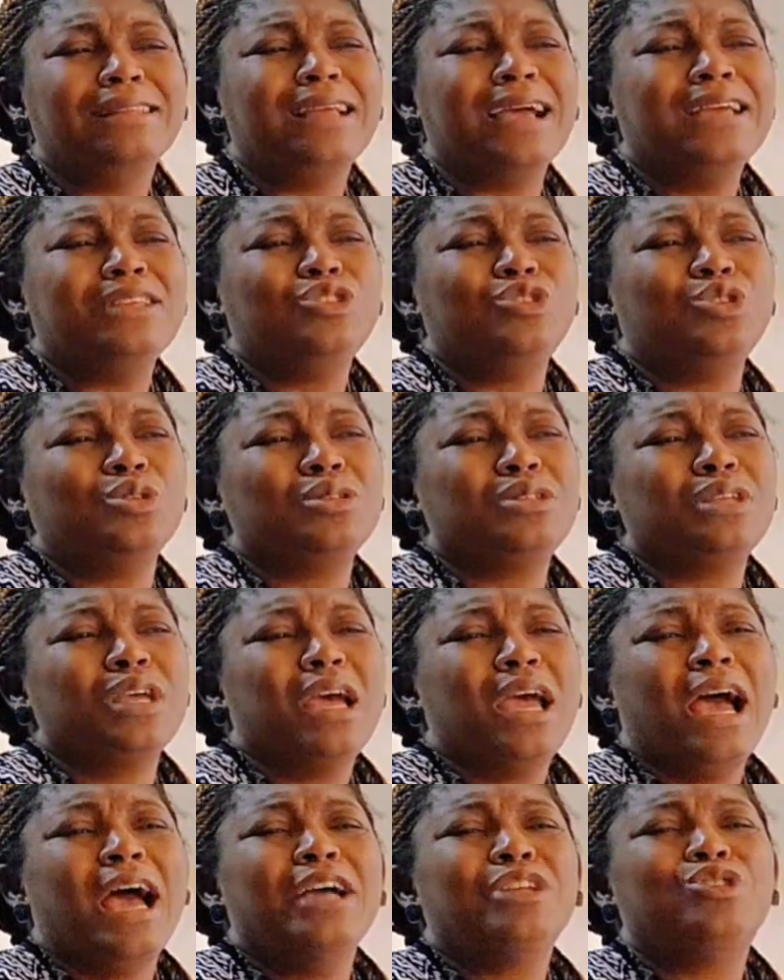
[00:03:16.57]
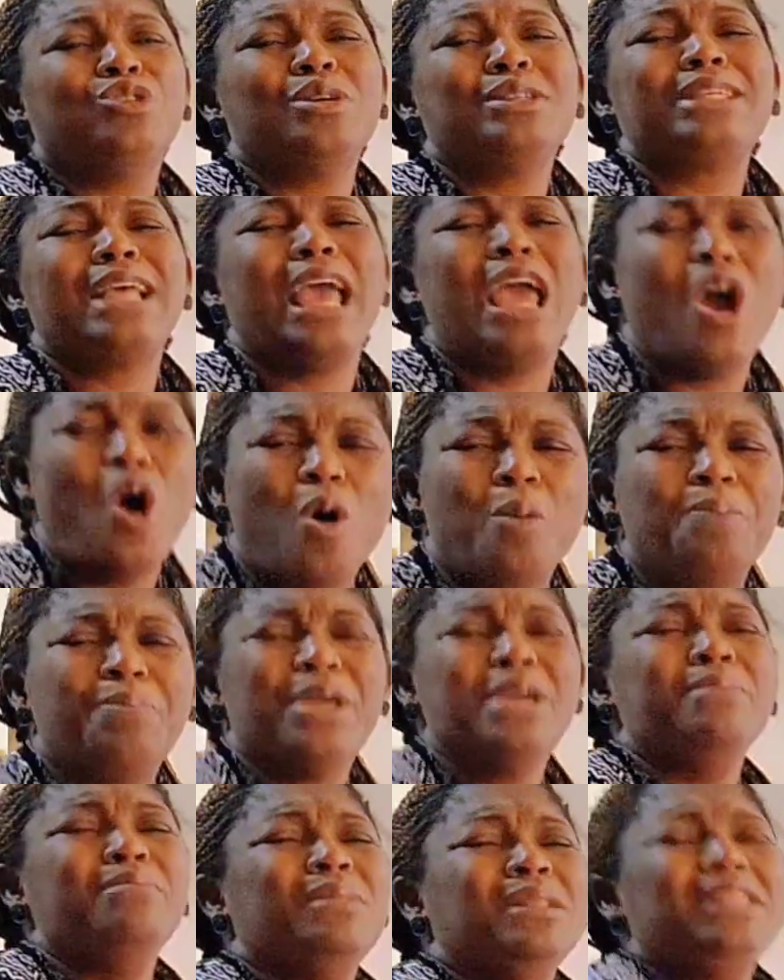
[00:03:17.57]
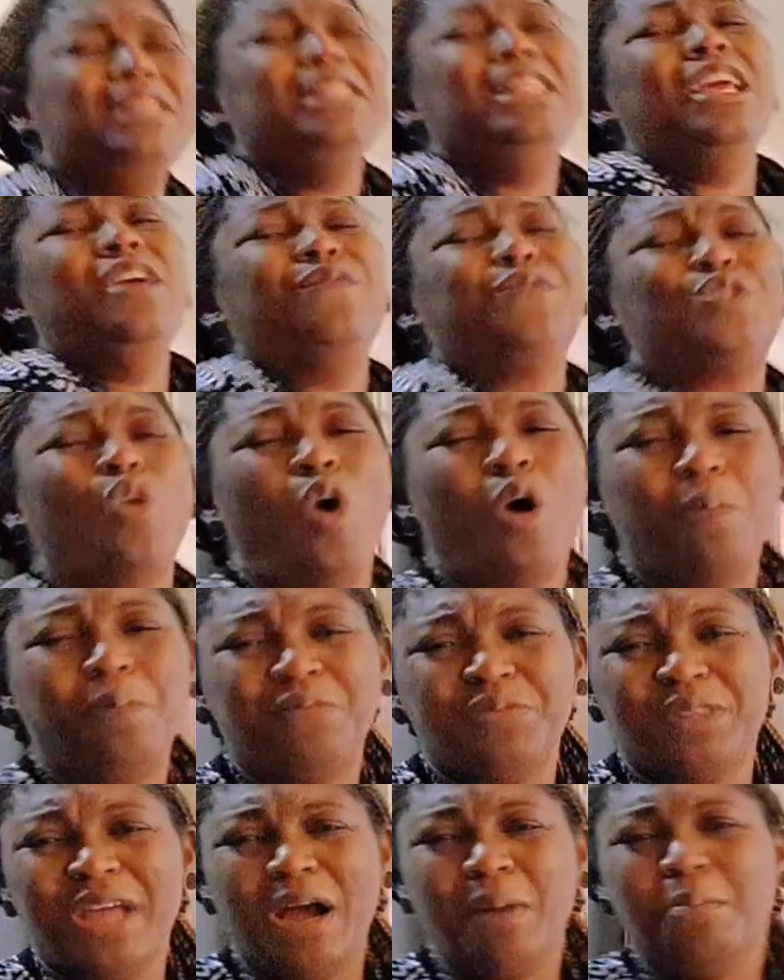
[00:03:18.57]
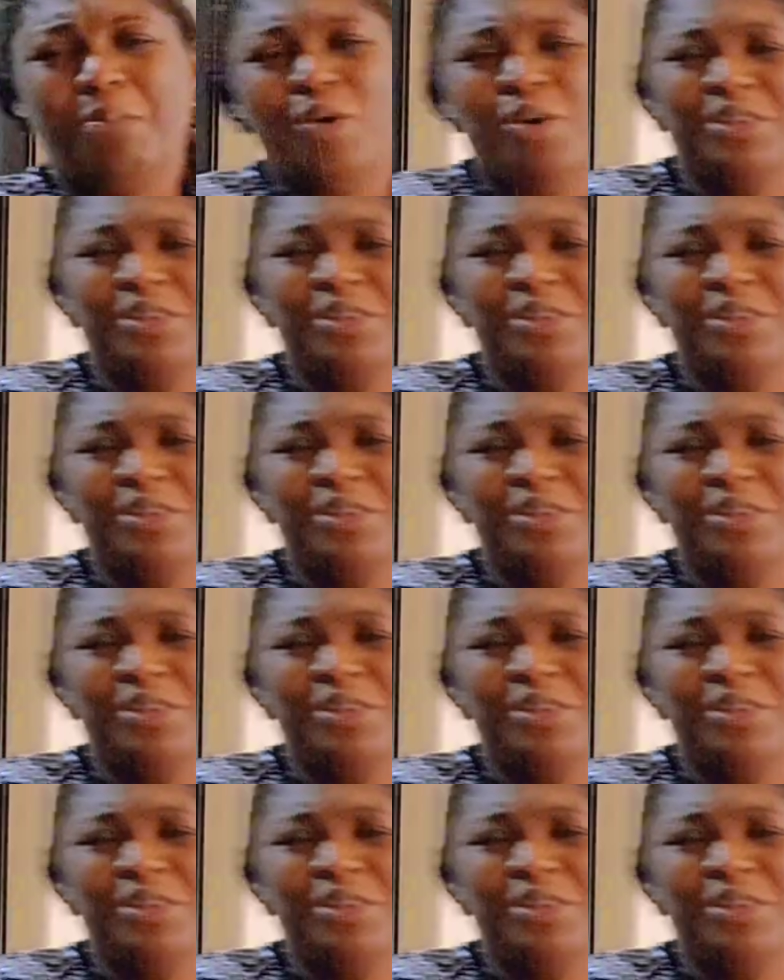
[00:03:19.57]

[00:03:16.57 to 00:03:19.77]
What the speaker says: just help him lift up that body,